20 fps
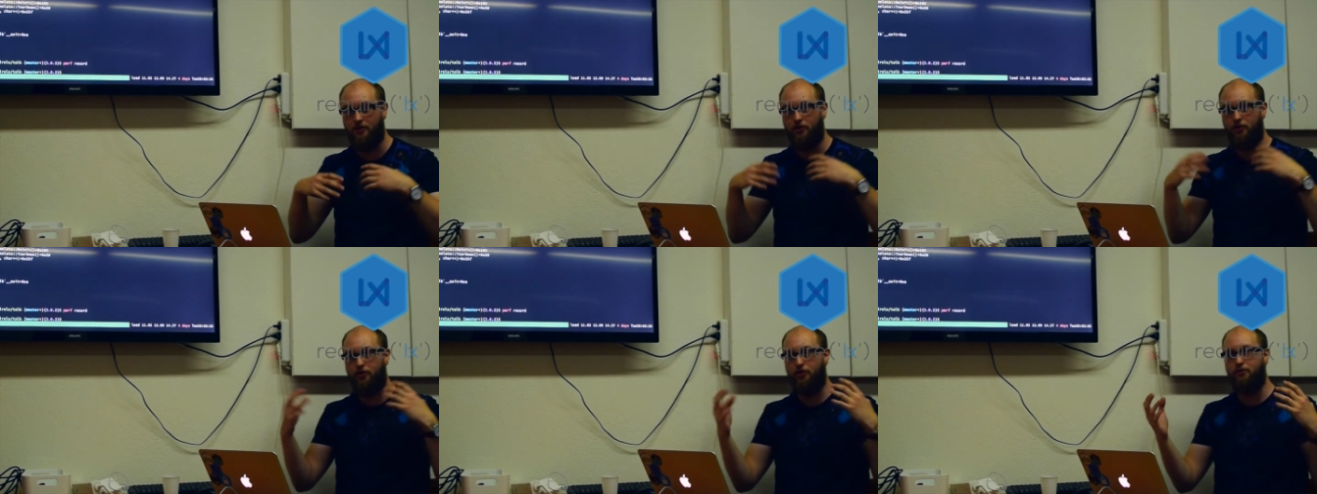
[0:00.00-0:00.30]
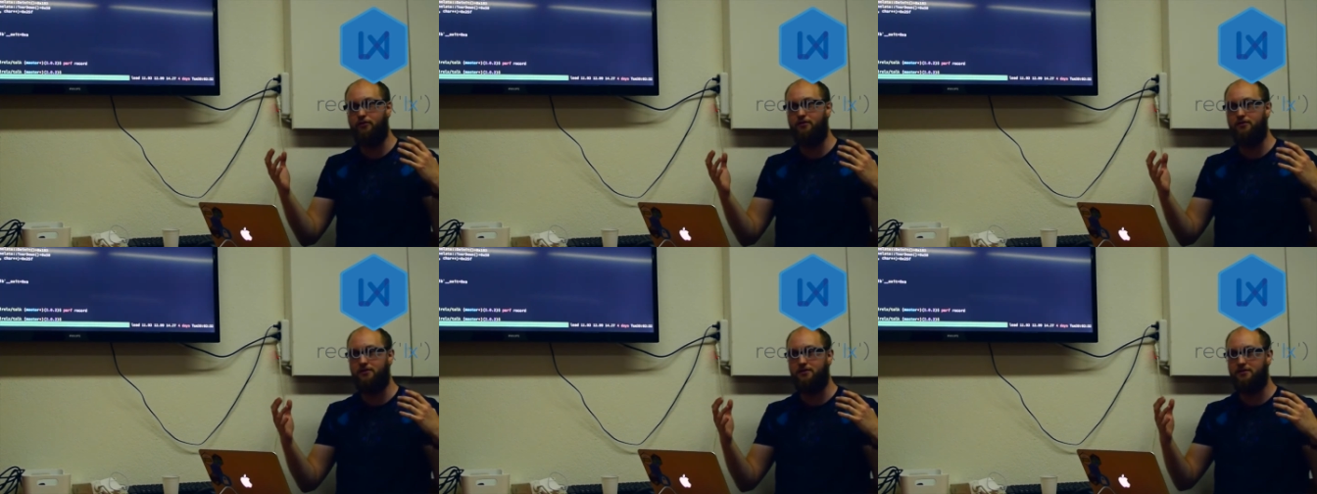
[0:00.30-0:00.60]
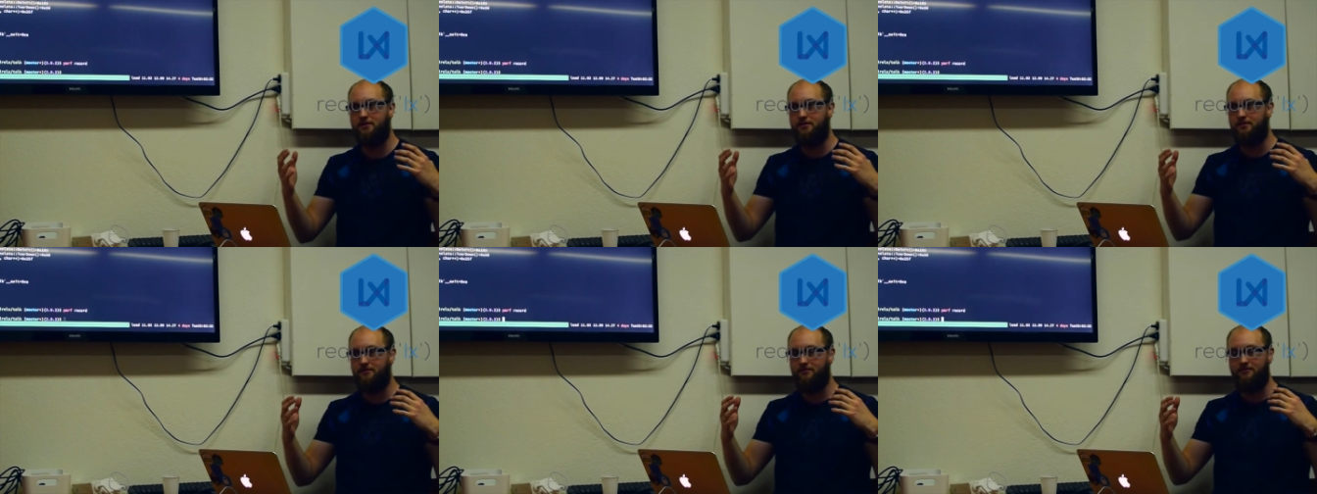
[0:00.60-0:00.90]

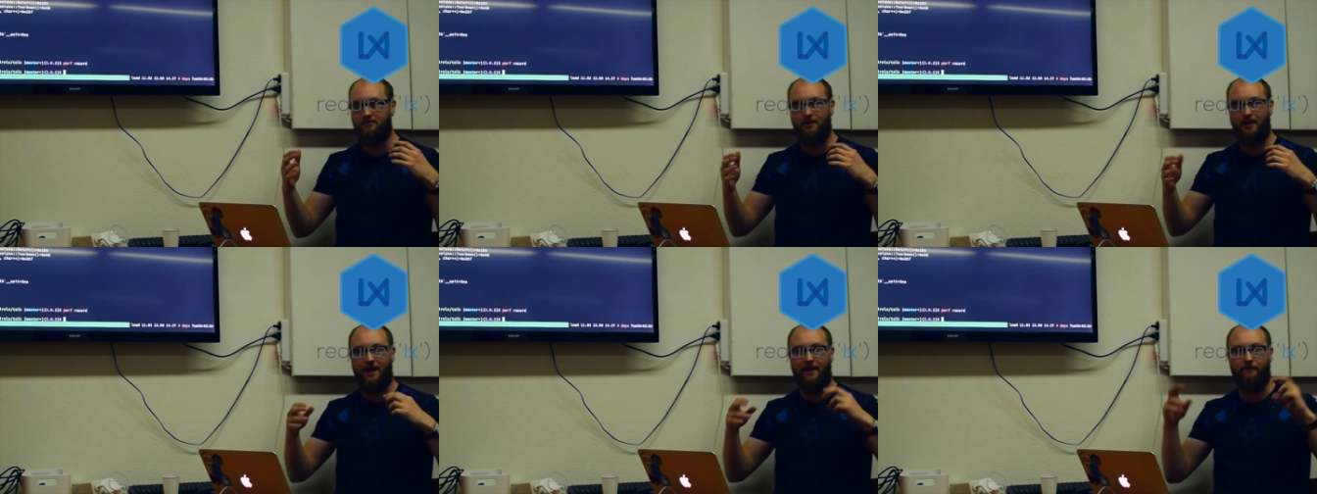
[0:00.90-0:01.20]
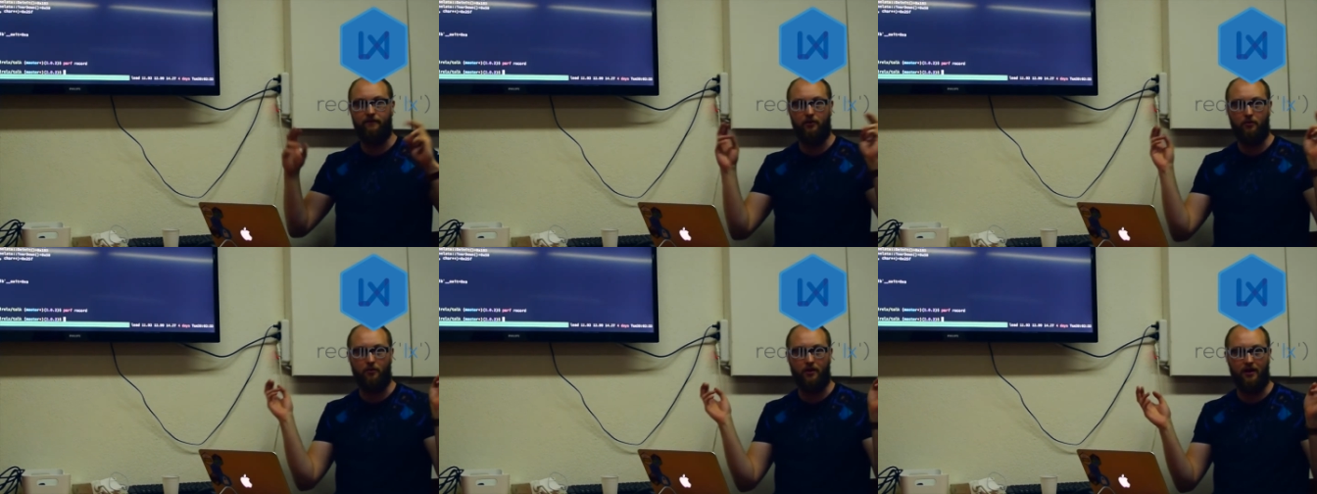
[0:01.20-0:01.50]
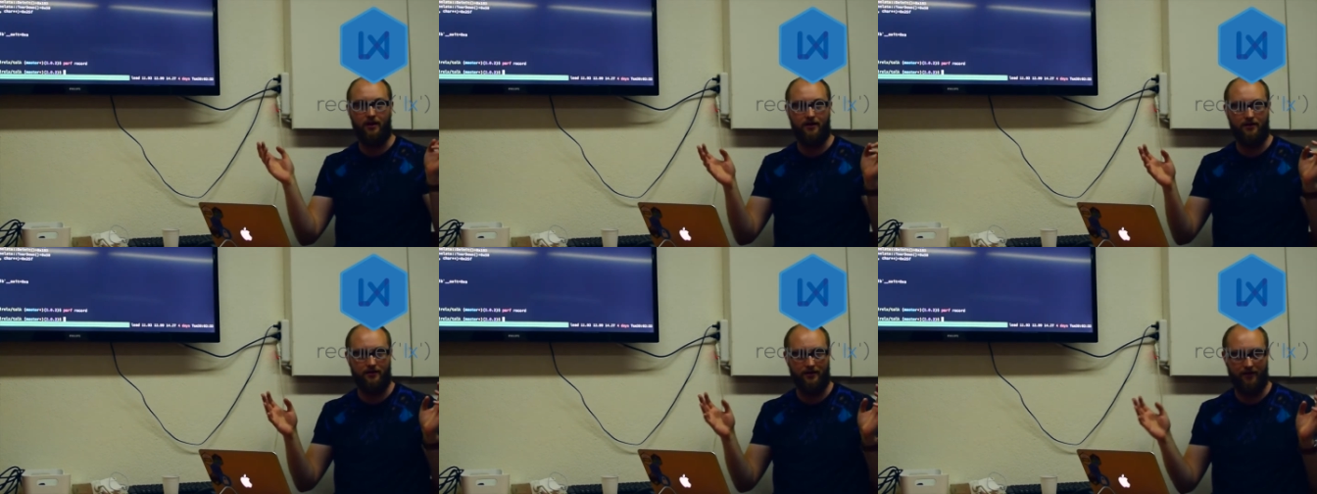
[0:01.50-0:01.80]
use
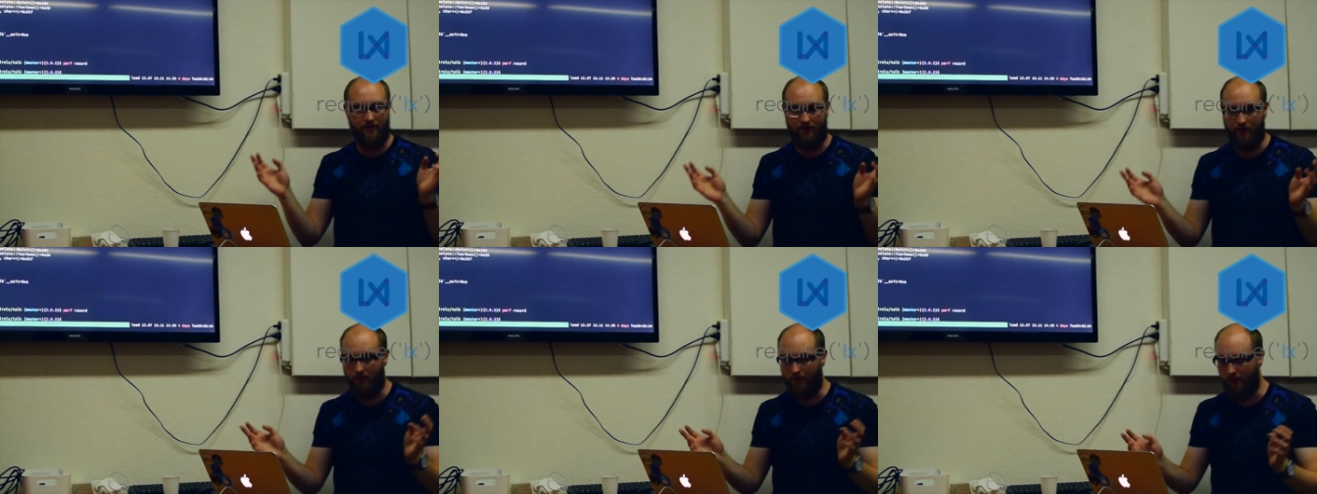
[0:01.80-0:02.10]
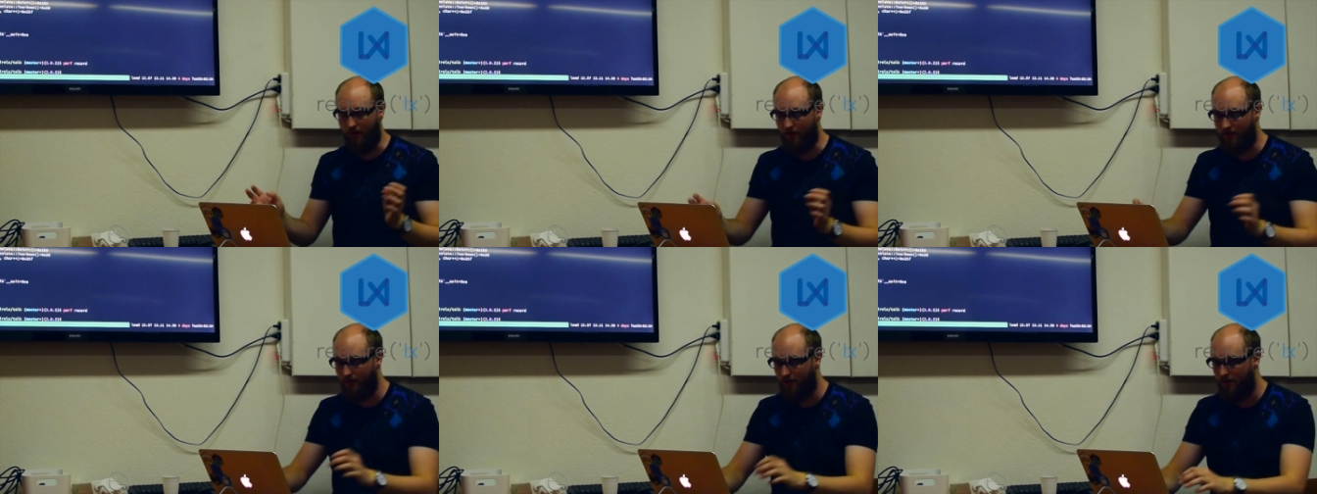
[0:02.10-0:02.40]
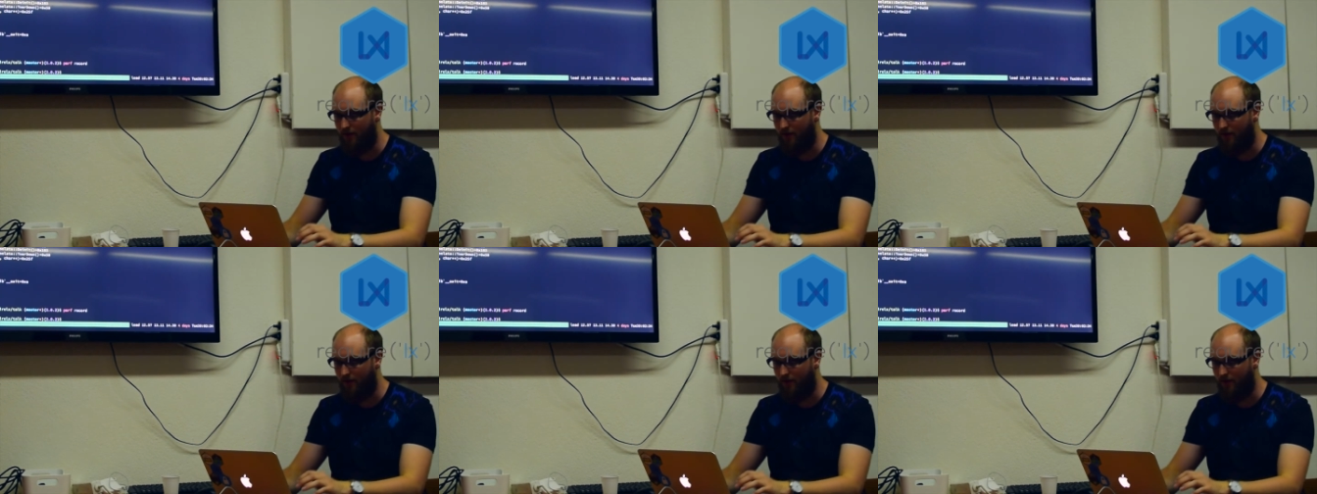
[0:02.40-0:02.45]
everywhere, if you were.